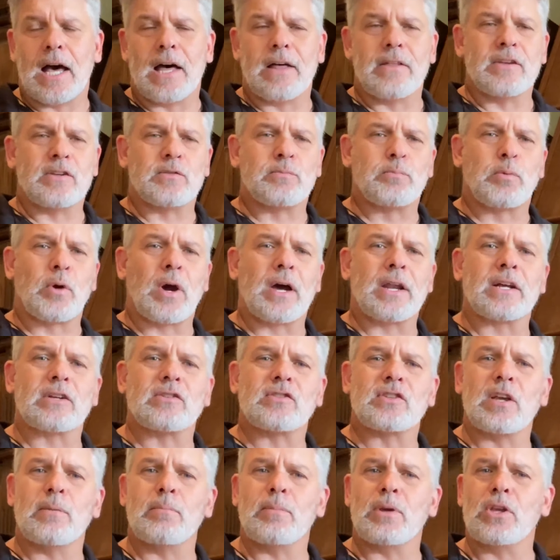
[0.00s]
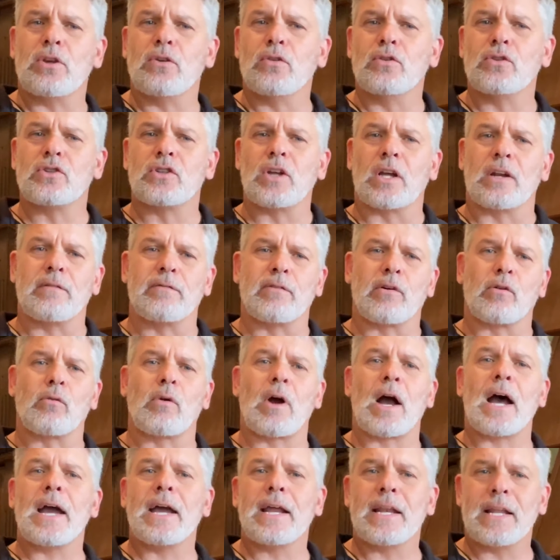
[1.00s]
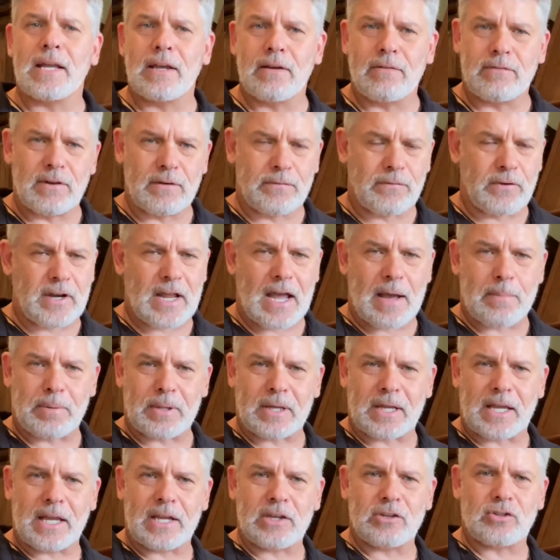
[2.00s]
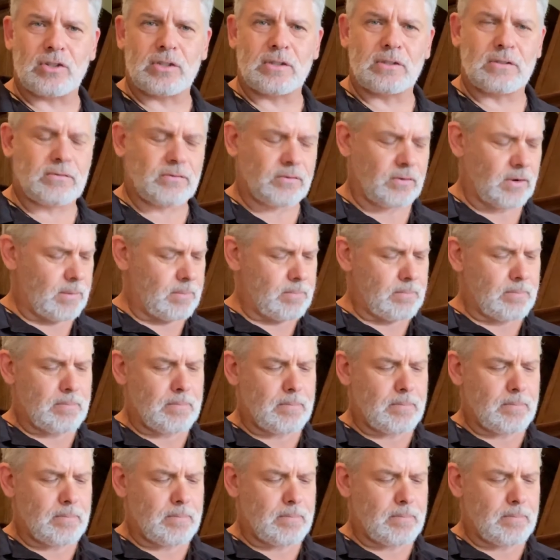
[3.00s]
These products can be used on a variety of different applications, from